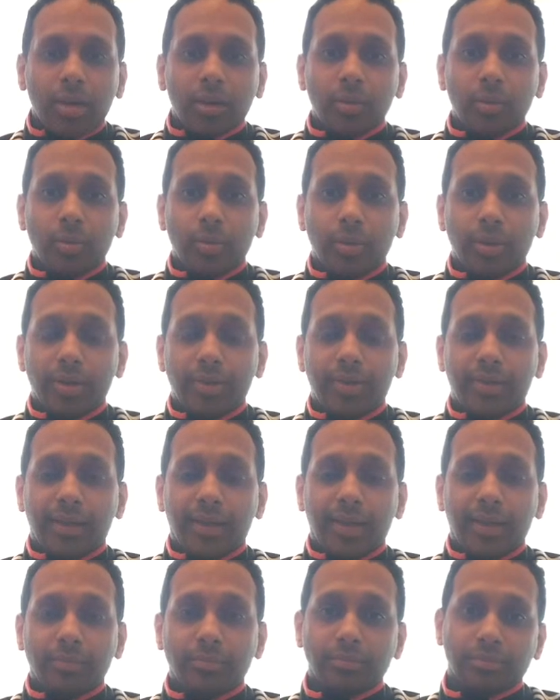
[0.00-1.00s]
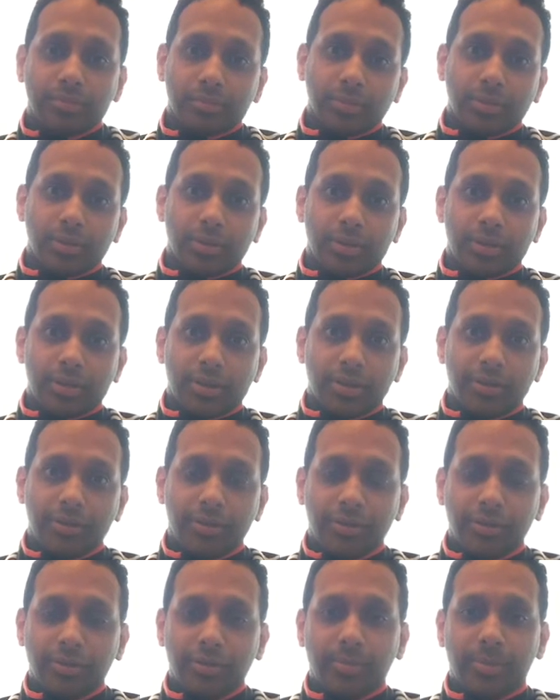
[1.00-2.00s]
who would
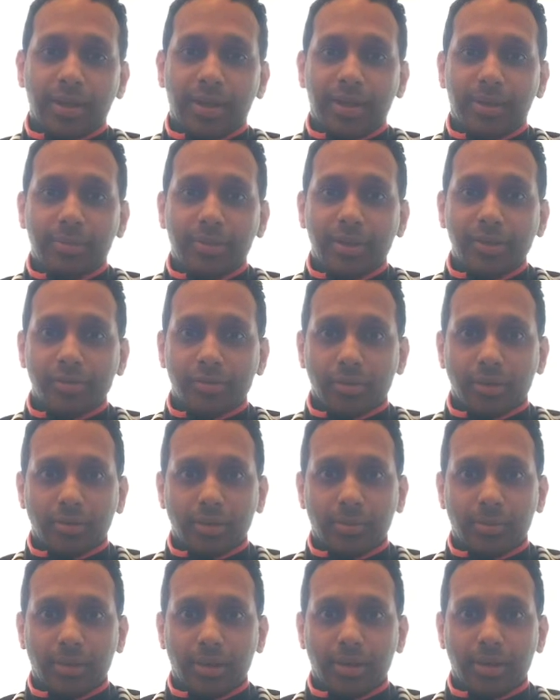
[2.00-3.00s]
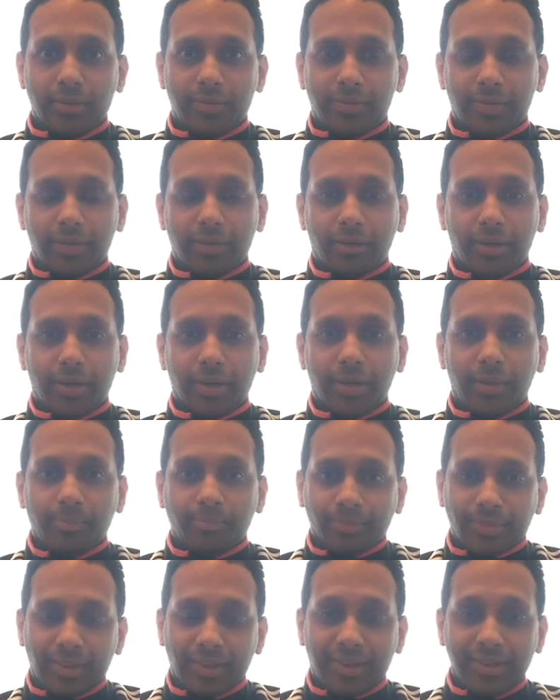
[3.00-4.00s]
continue to play a major role in my life for growing up
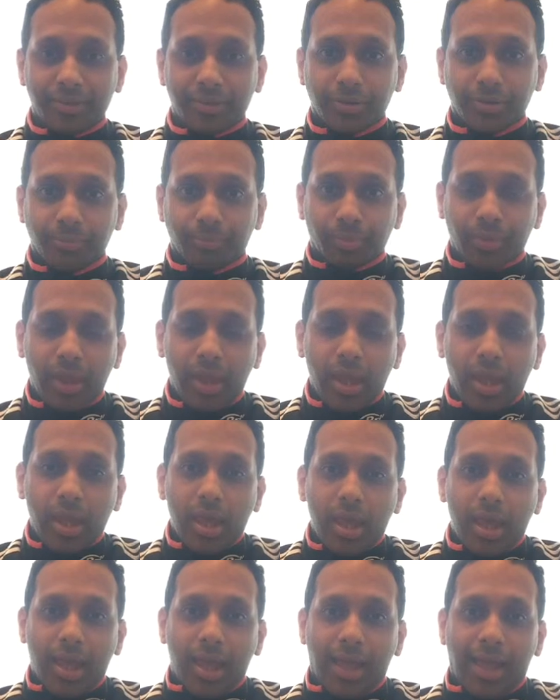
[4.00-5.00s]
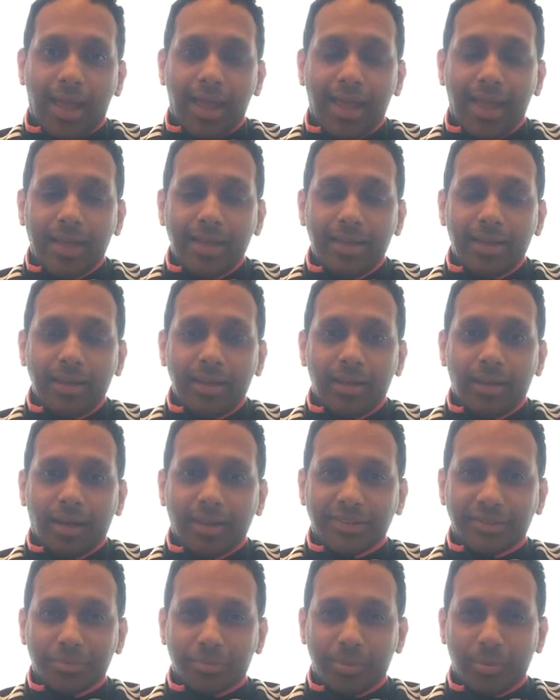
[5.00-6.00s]
later on. And
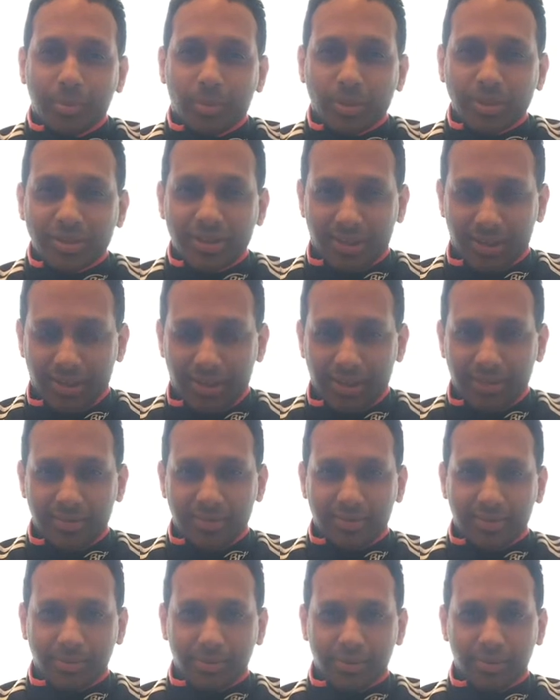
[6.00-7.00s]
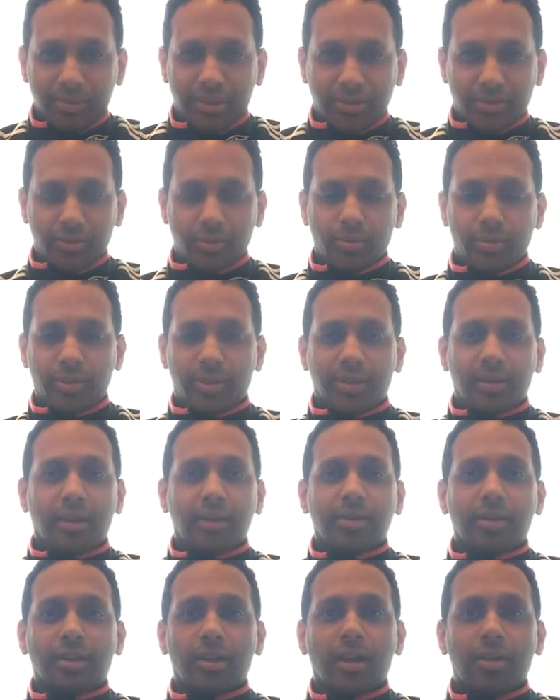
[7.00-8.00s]
I still remember watching it, and some of the matches were in
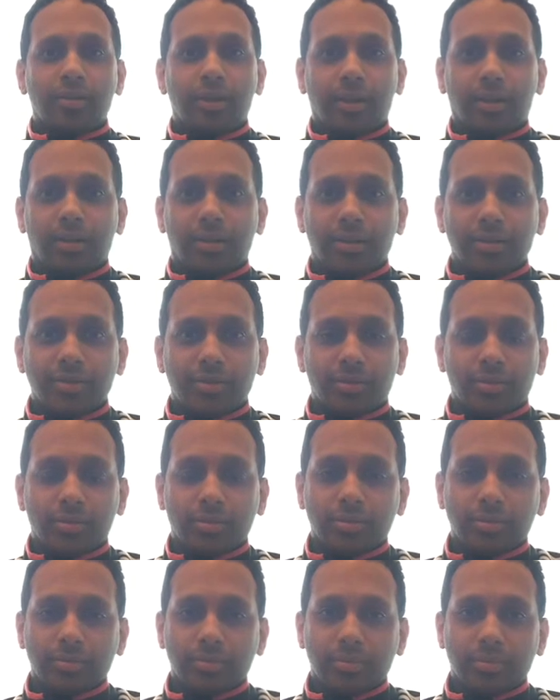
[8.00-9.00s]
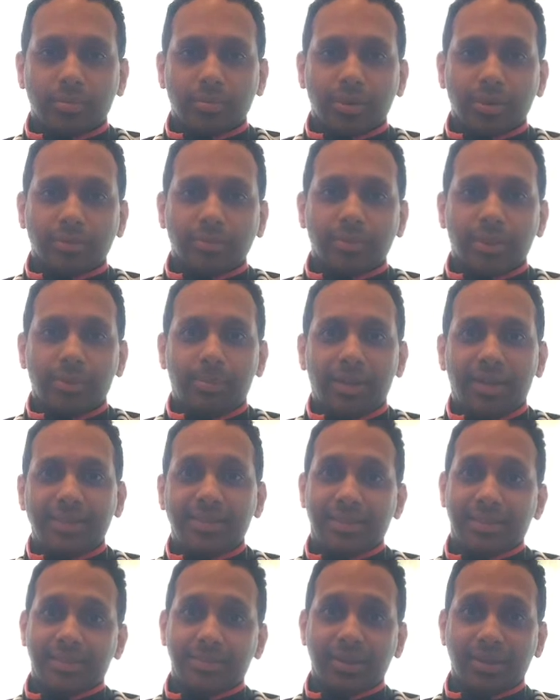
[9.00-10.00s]
coloured clothing, and I just thought, well, they play
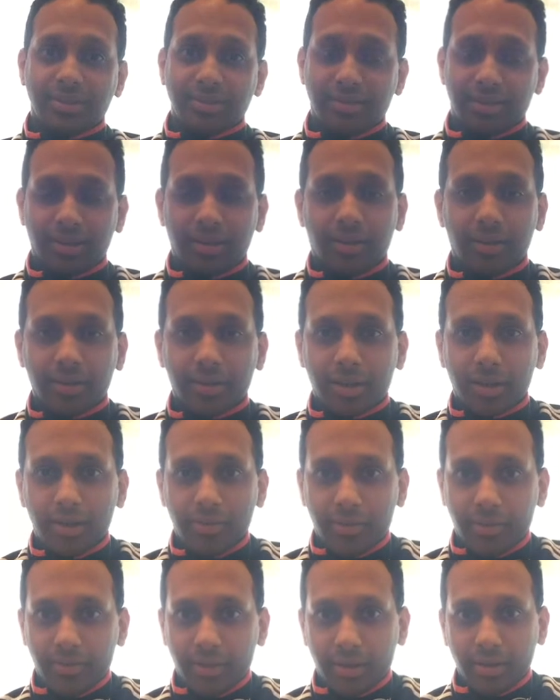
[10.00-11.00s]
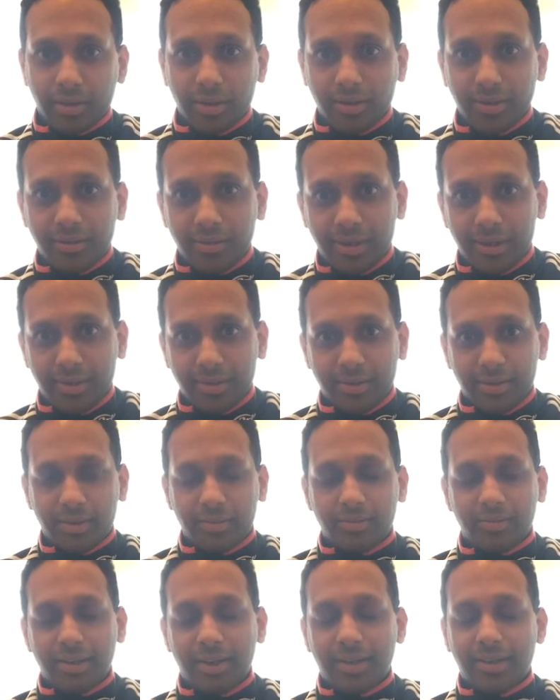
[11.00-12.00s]
test matches in coloured clothing, then only
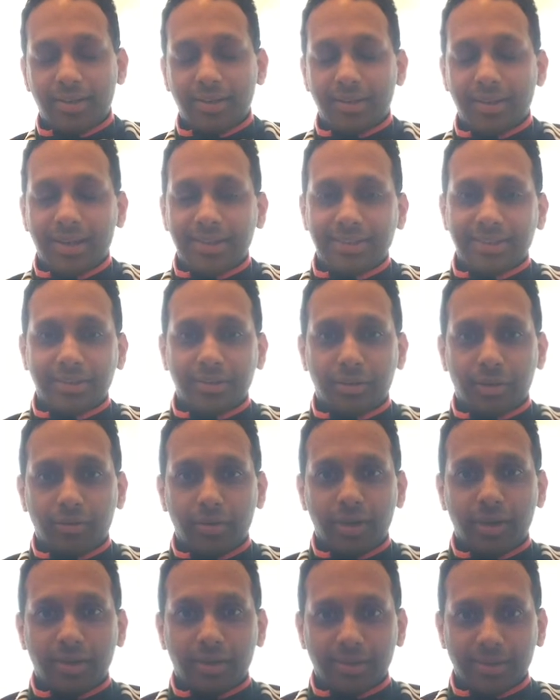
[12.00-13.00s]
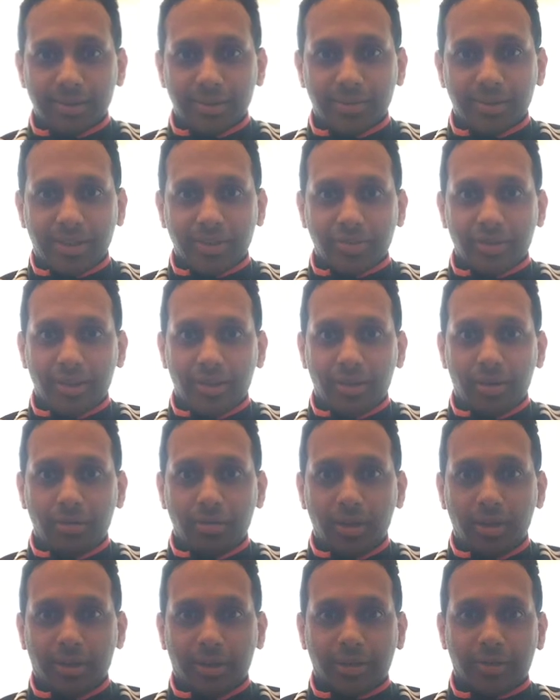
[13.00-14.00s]
really later did I realise that was actually
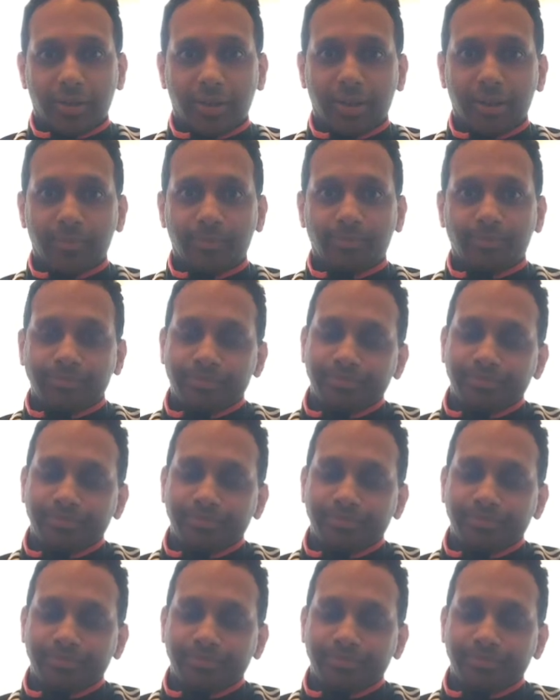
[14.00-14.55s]
ODI cricket.